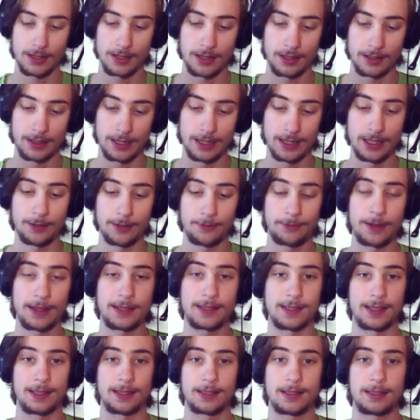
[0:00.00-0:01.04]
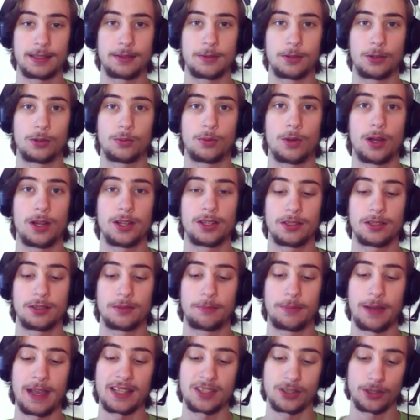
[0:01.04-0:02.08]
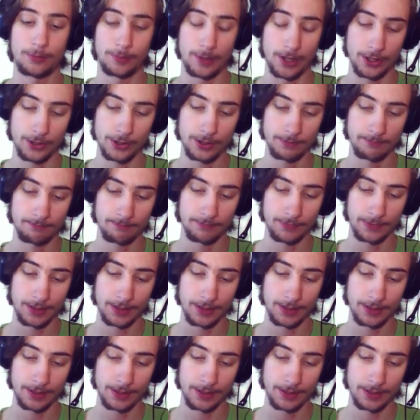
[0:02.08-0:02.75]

They need to fix it. Baton mode